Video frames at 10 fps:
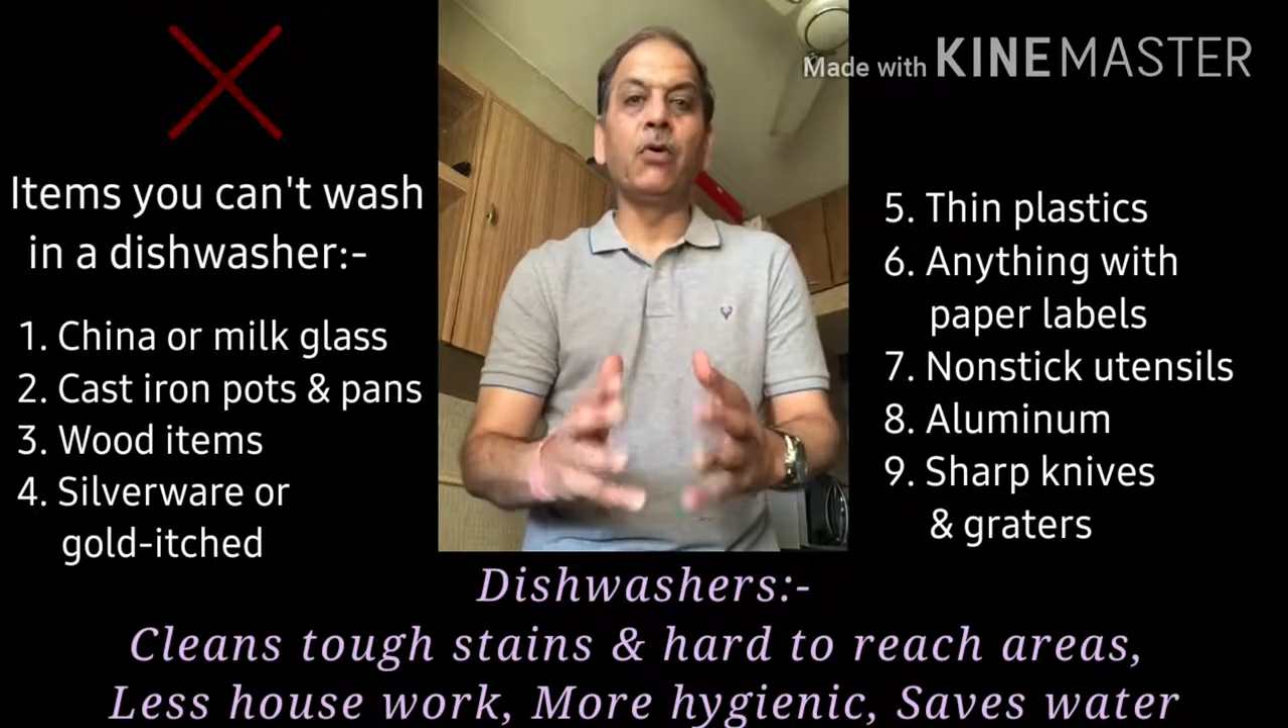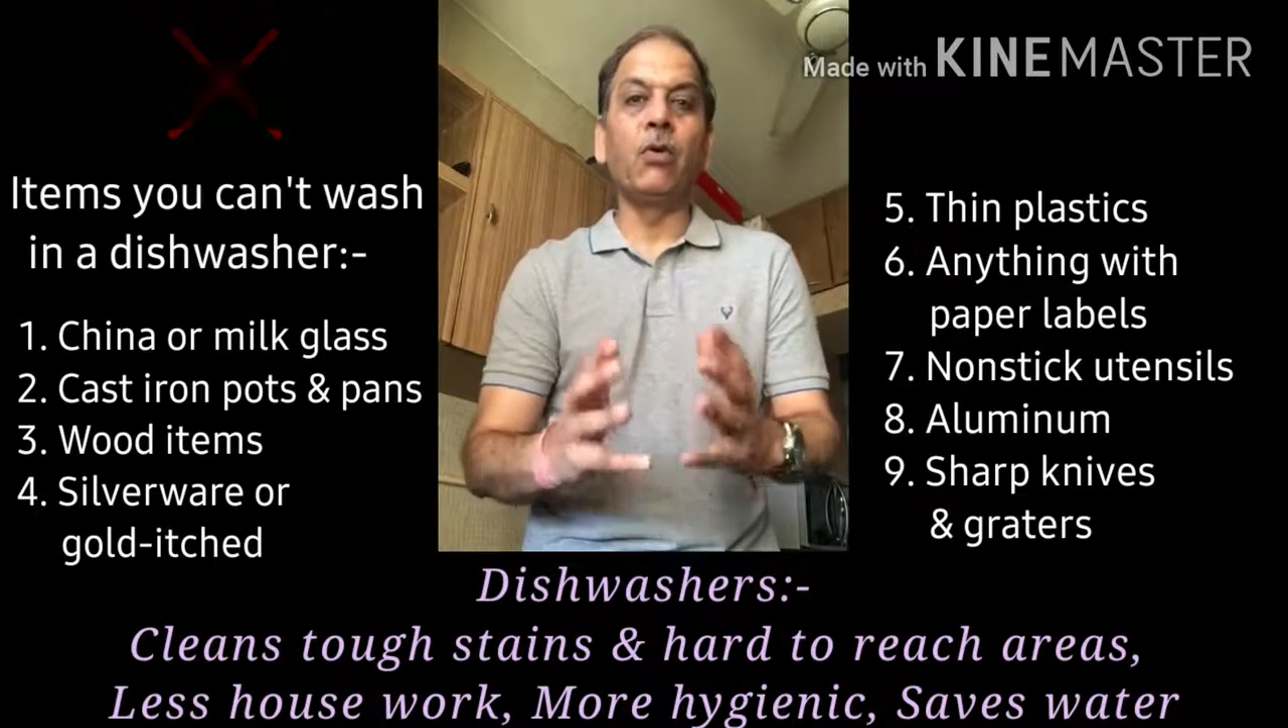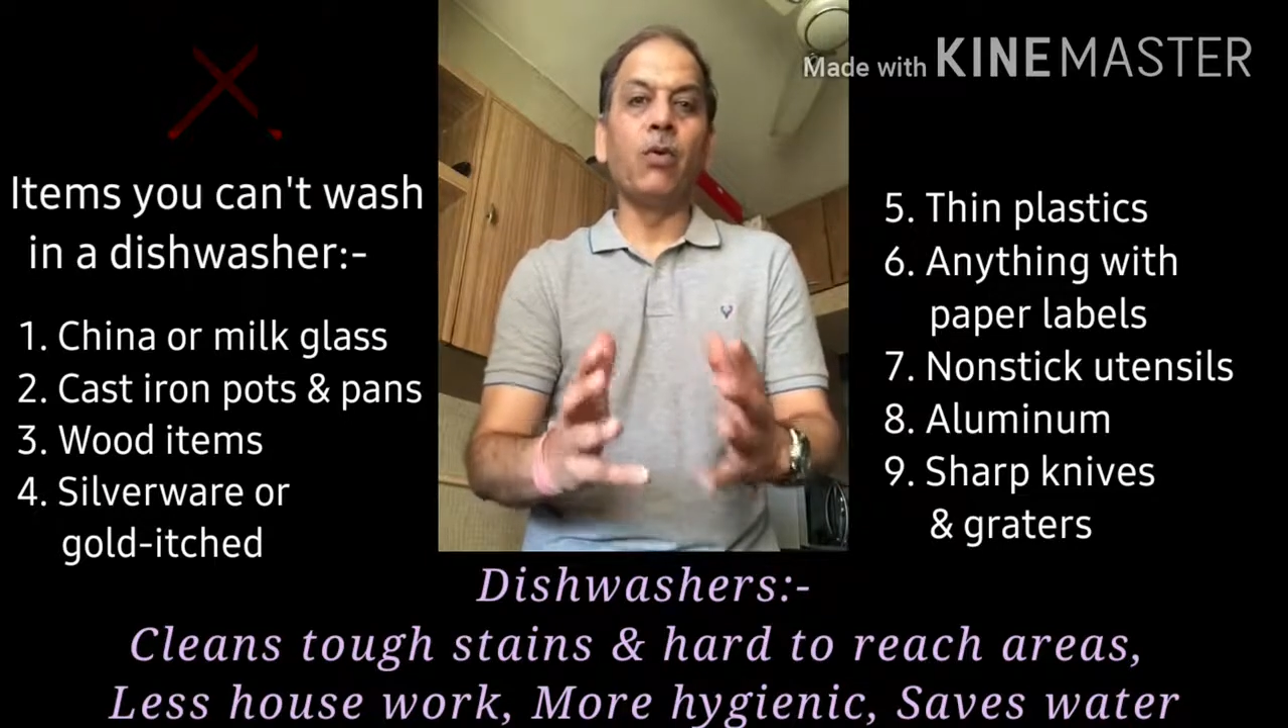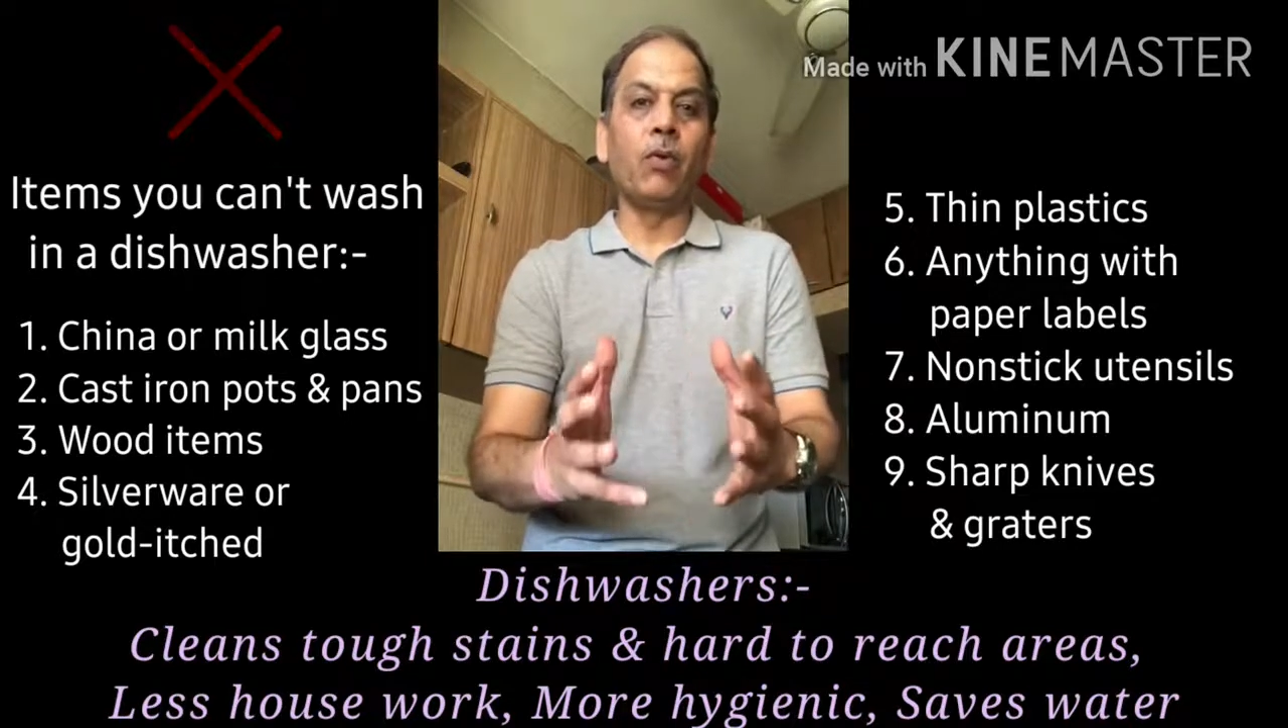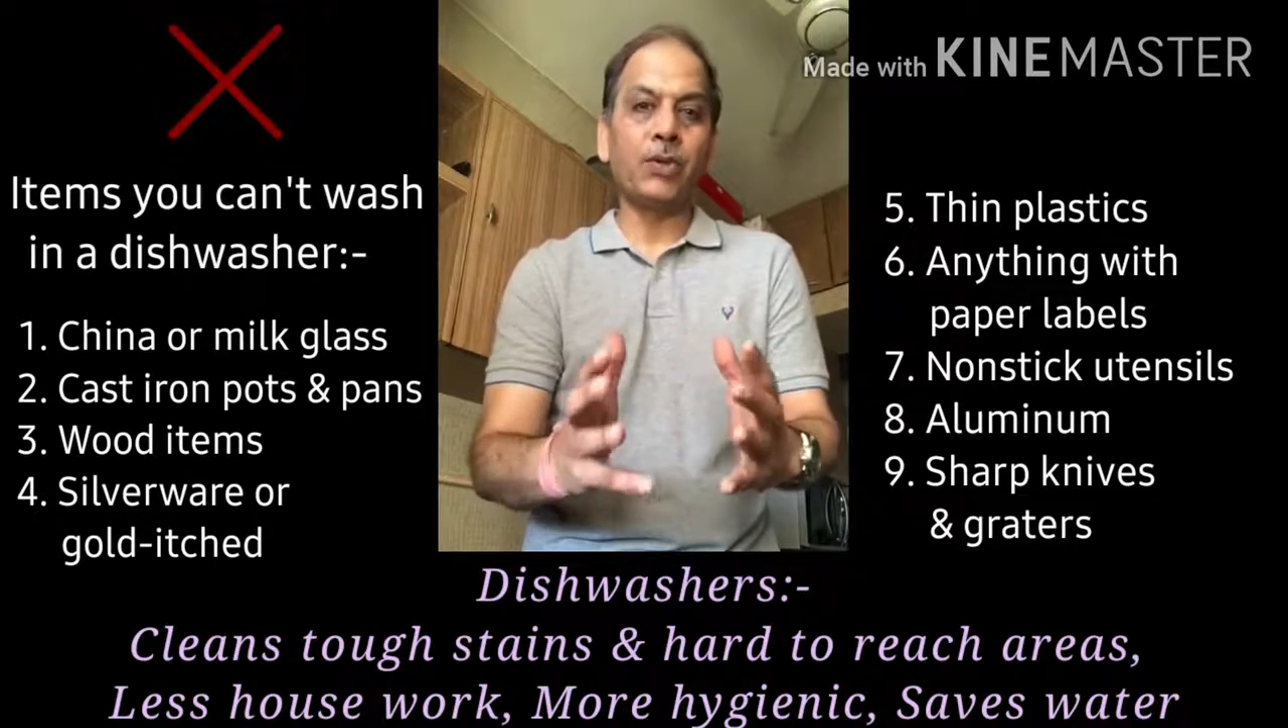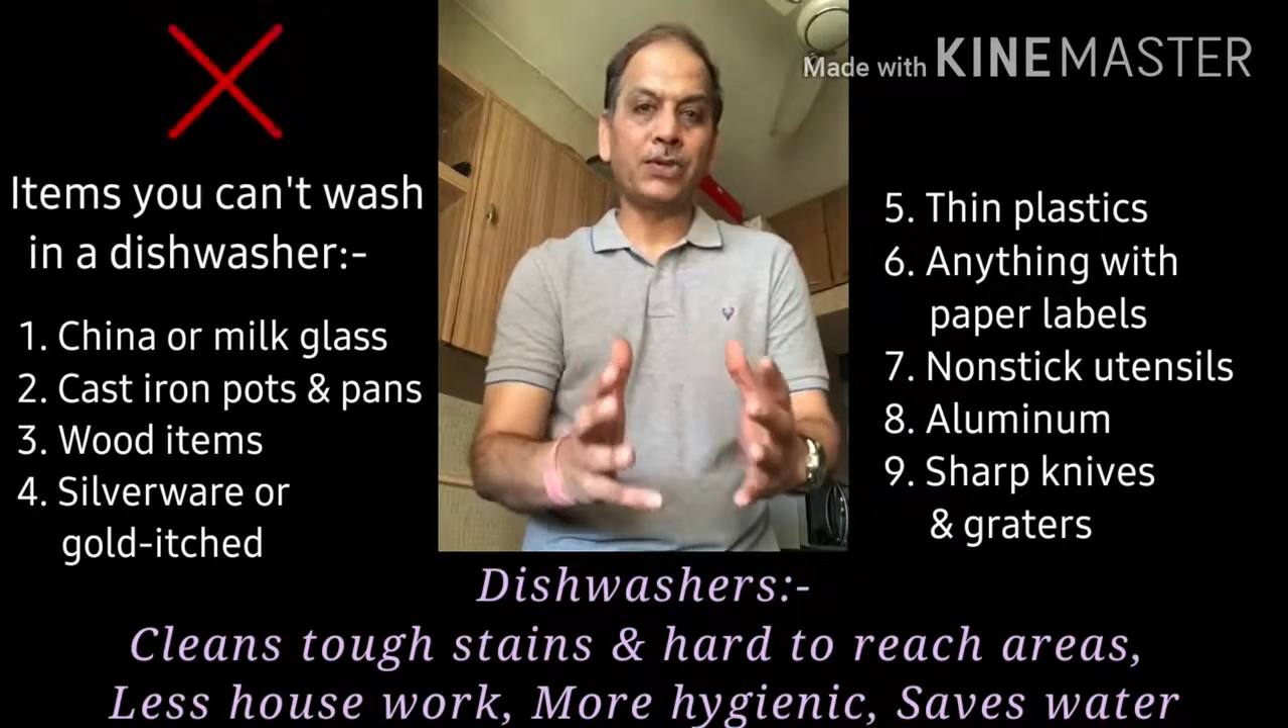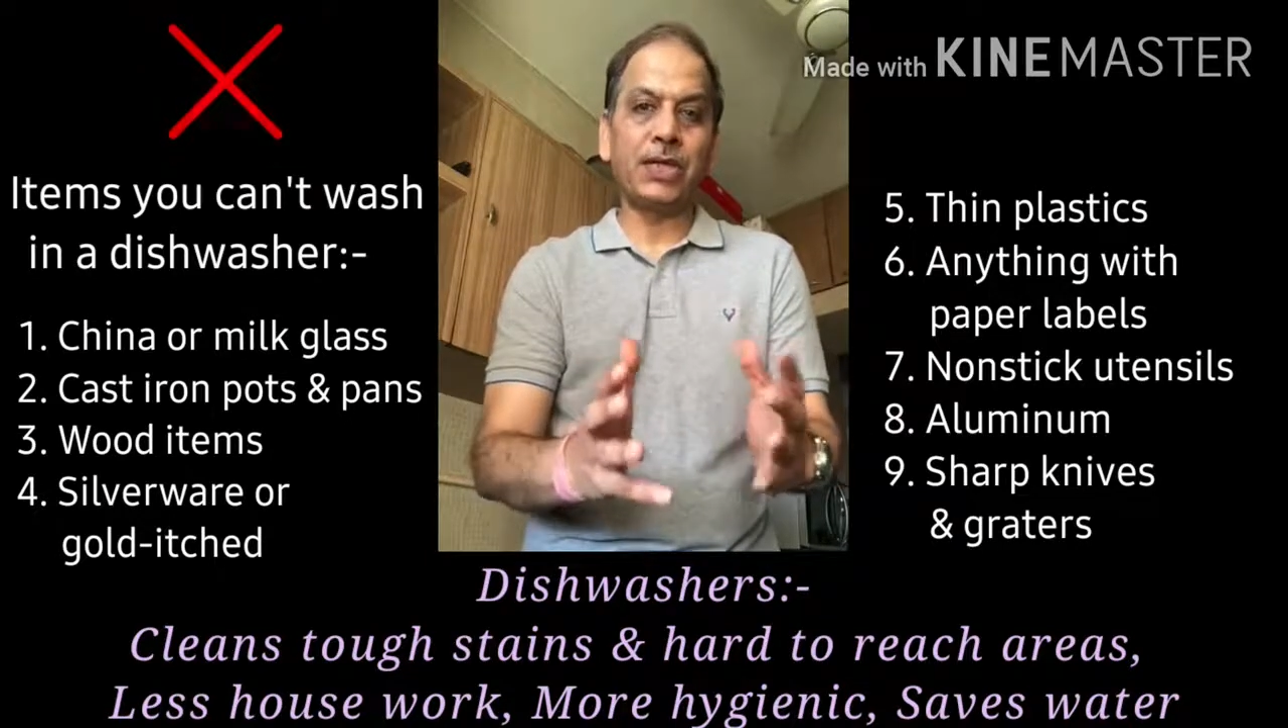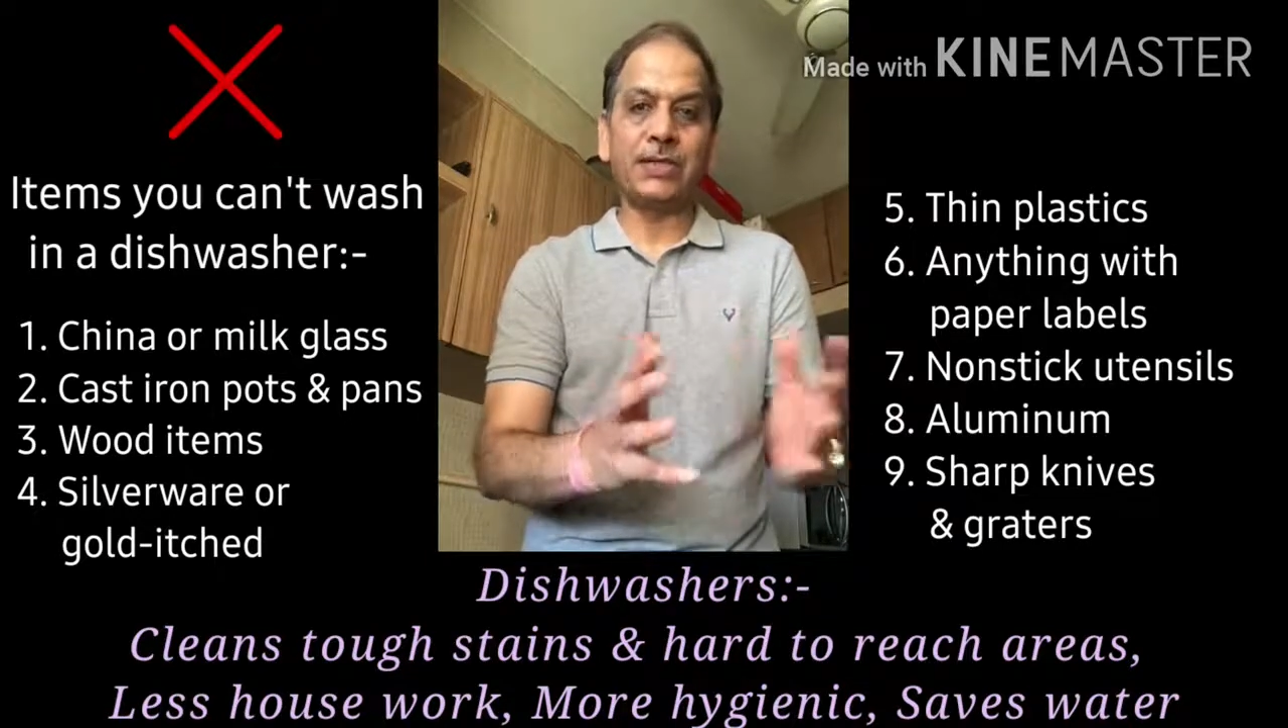overwashed,